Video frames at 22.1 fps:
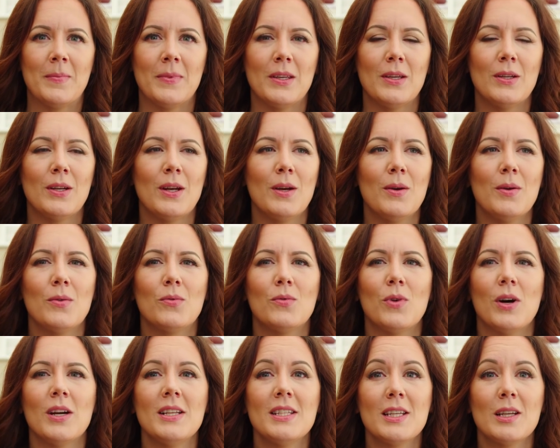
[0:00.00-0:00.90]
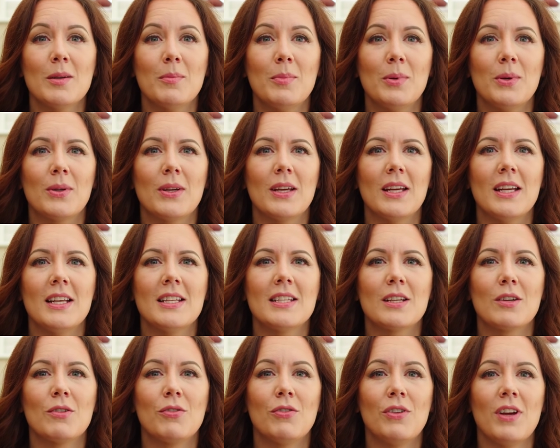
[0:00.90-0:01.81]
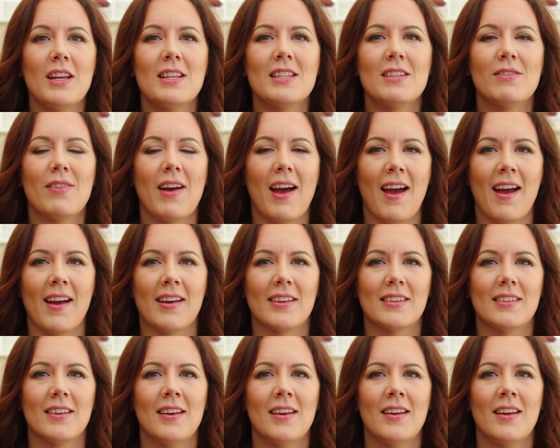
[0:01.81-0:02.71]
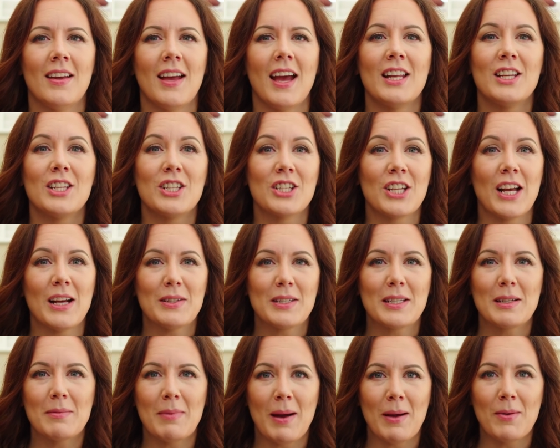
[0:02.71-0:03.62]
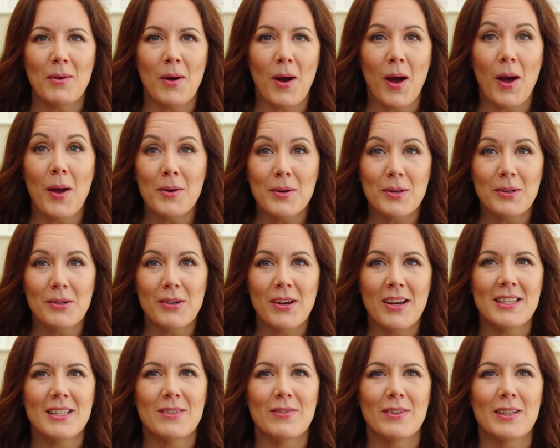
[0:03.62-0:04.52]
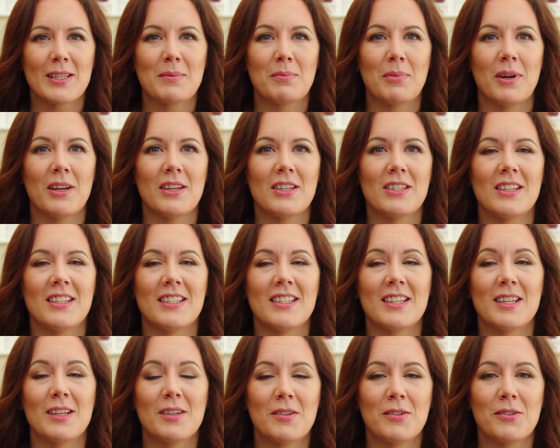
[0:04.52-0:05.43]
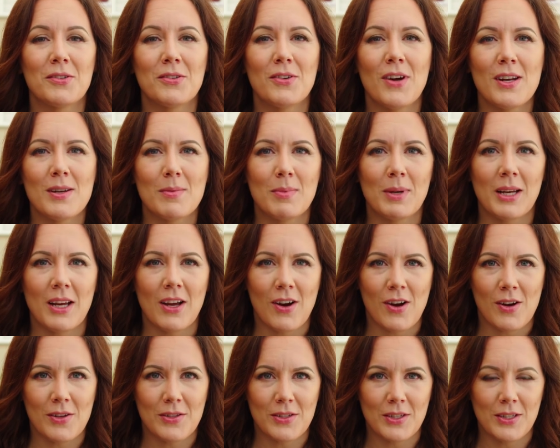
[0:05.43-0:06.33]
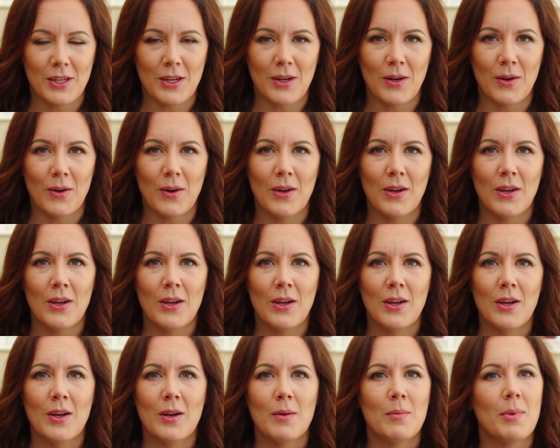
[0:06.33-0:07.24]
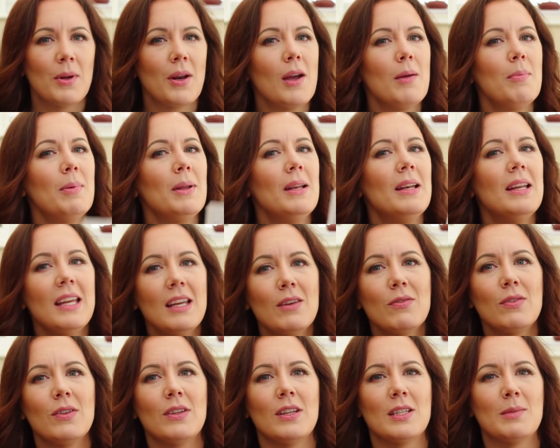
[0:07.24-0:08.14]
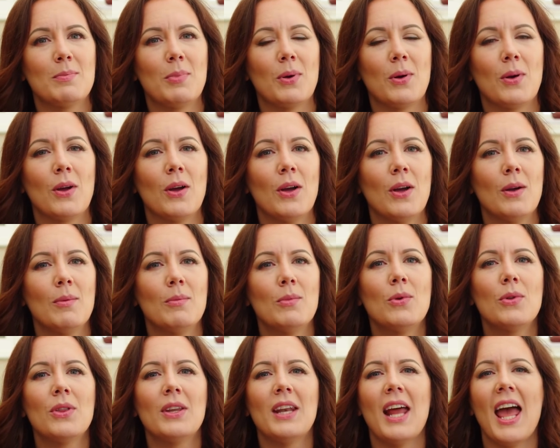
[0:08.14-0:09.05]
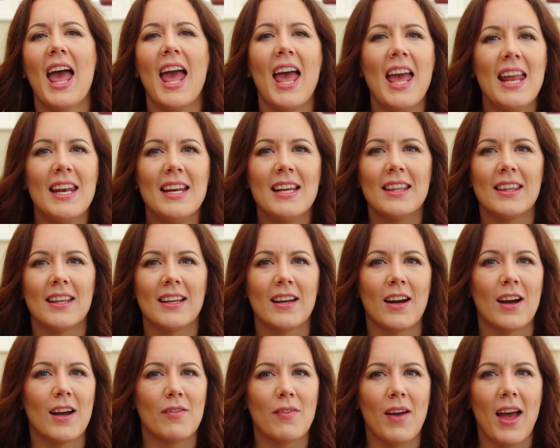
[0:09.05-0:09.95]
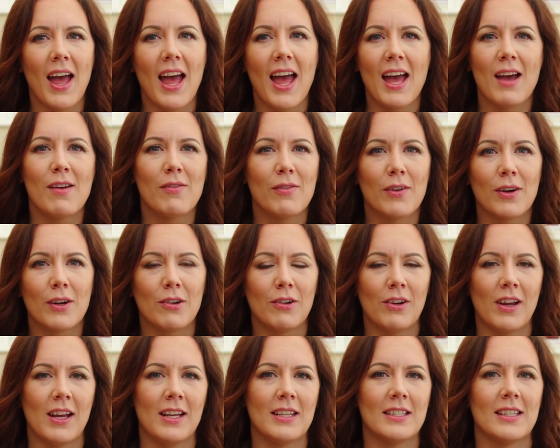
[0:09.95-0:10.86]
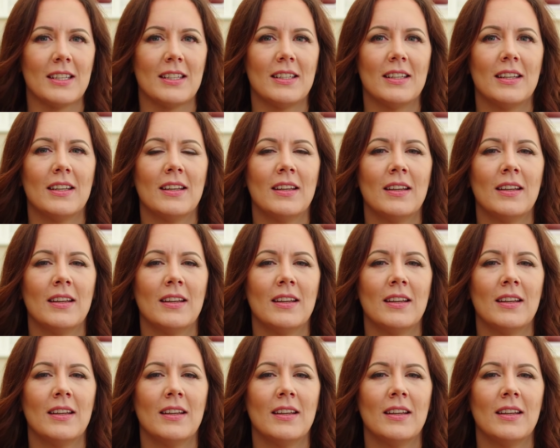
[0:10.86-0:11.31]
You know, writing a book is a creative act and shouting about your own creative expression is incredibly hard to do. But I believe in this book more than anything I've ever created.